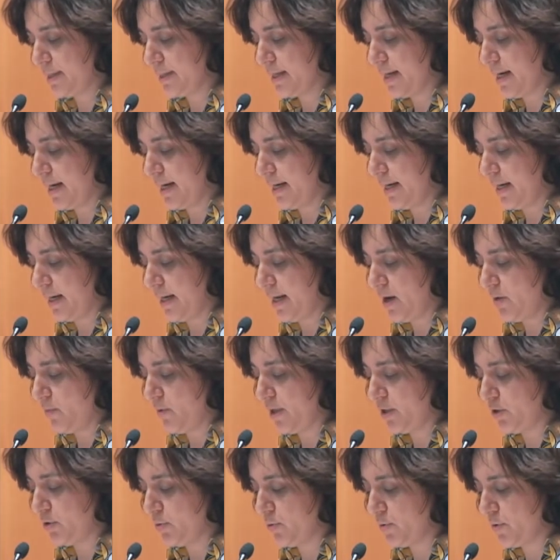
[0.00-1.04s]
style
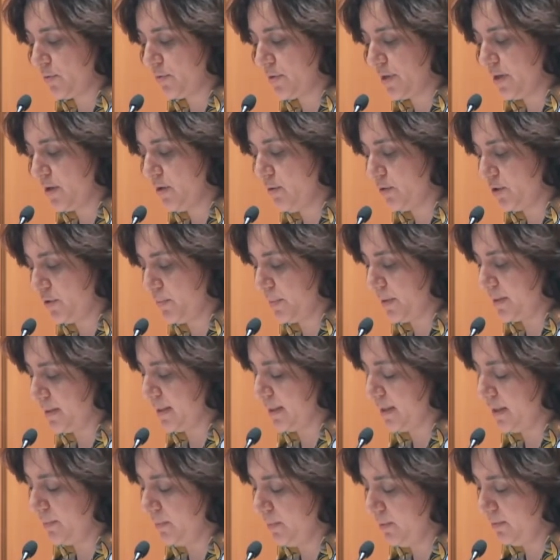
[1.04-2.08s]
allowing two or three notes per
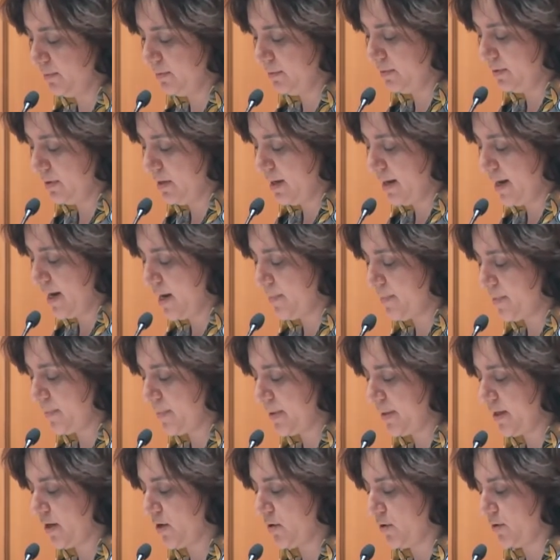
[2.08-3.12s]
syllable, and
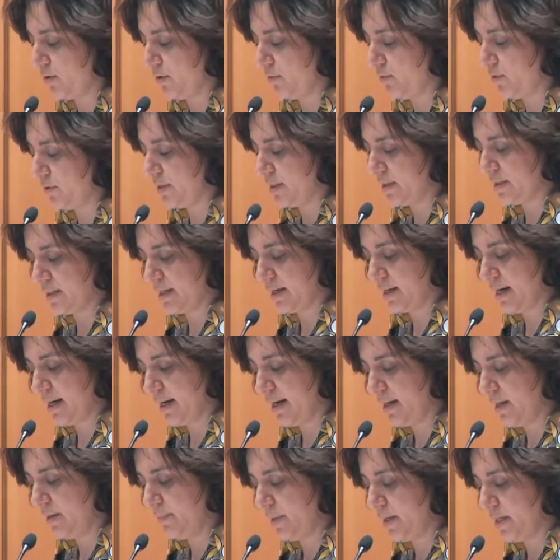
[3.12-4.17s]
papadikon, which is a
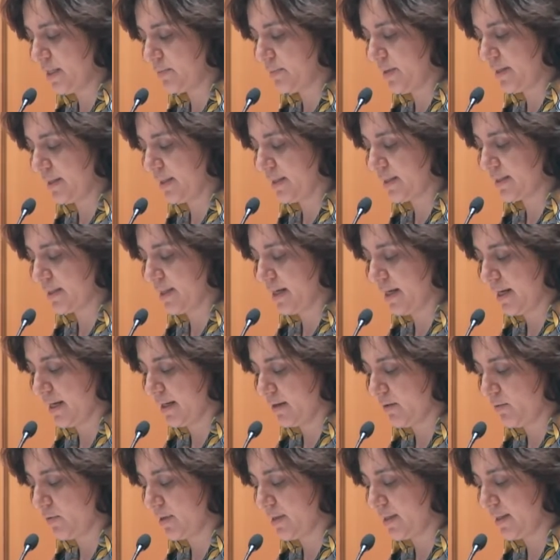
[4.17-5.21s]
highly melismatic
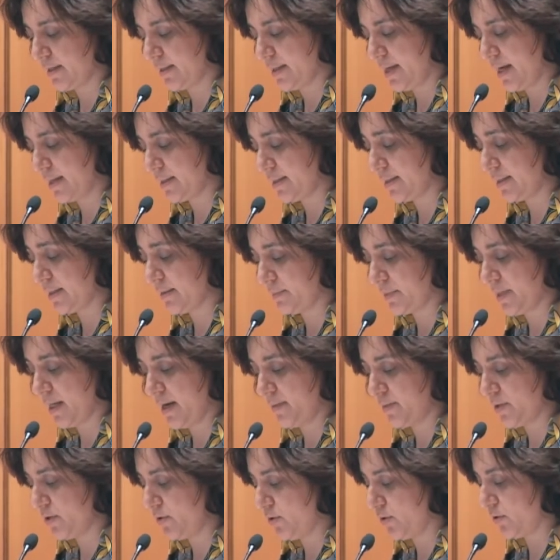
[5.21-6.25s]
style where the text is
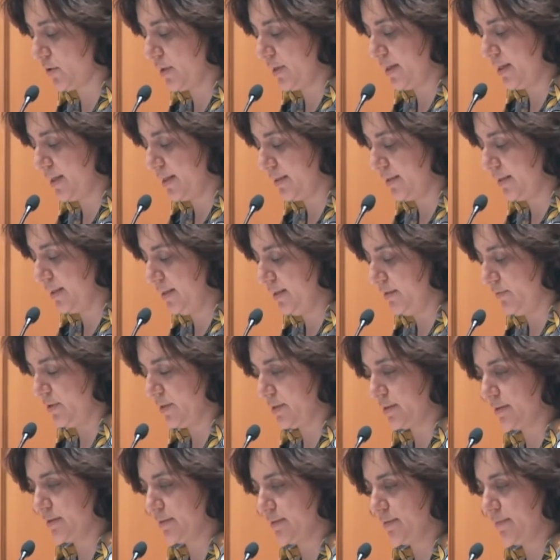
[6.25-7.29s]
sometimes not clearly
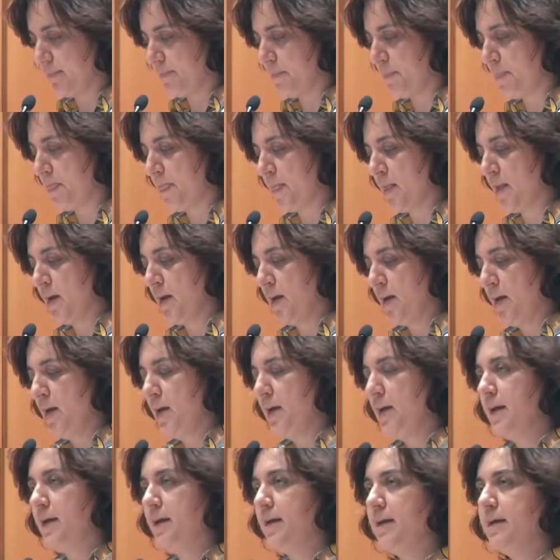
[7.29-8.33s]
delivered.
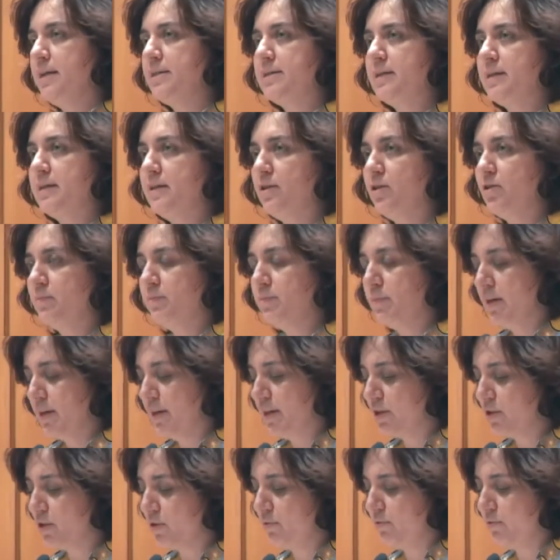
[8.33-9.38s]
Each idiom
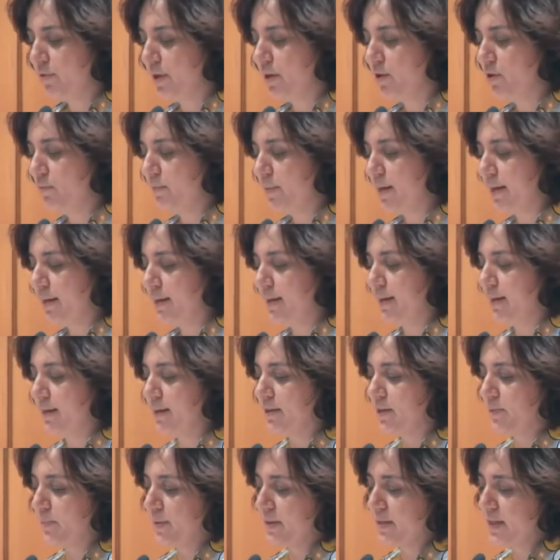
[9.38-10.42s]
is configured by
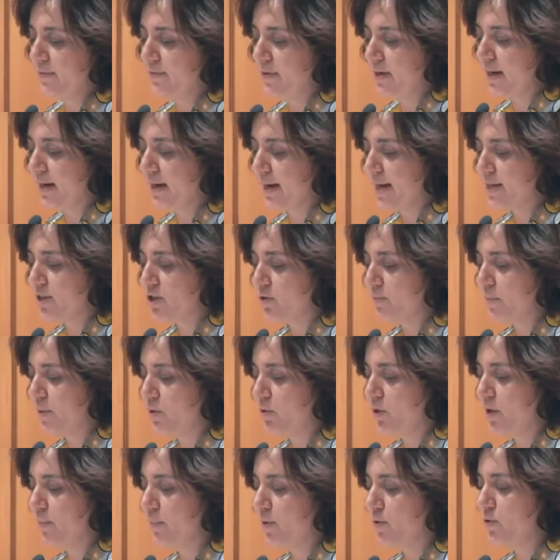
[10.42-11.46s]
the specific relation
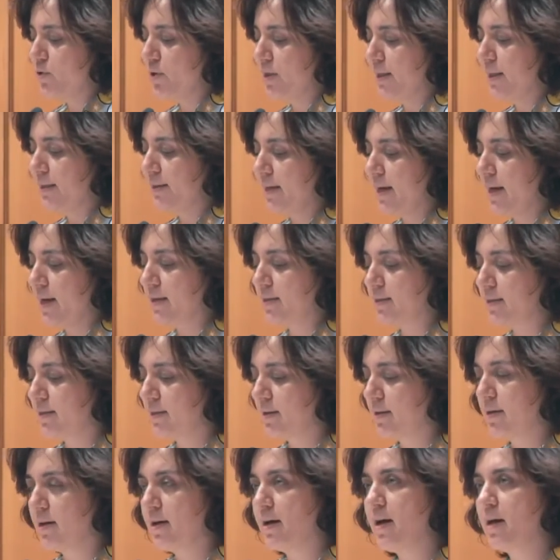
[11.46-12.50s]
between music and
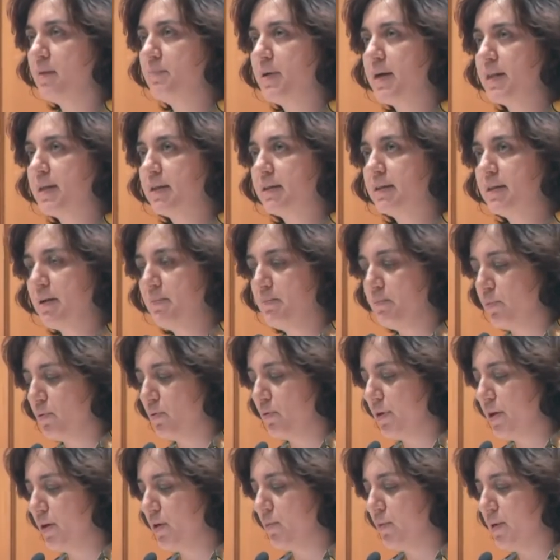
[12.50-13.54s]
text and by the
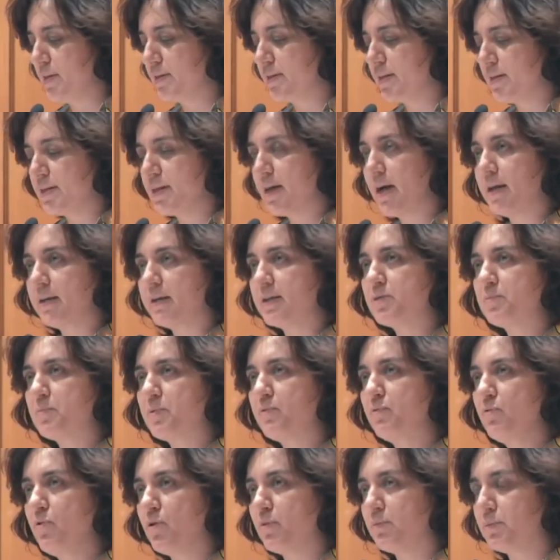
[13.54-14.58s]
tempo in which the chant is
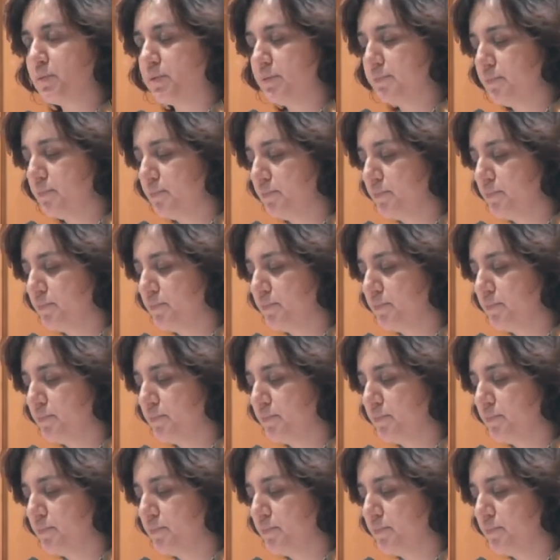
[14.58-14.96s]
performed.